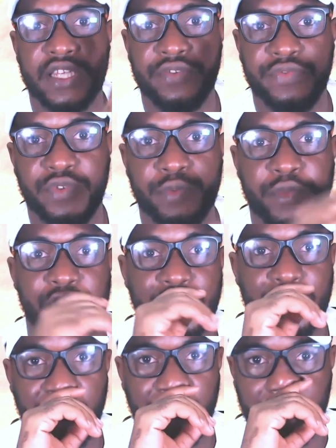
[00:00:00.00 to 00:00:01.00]

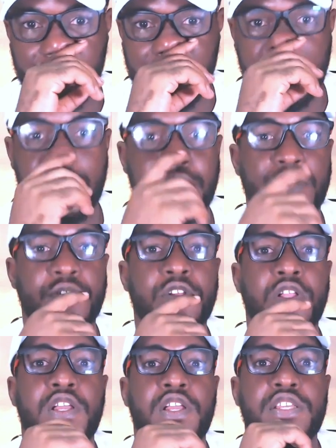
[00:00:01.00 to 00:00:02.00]
information for sale.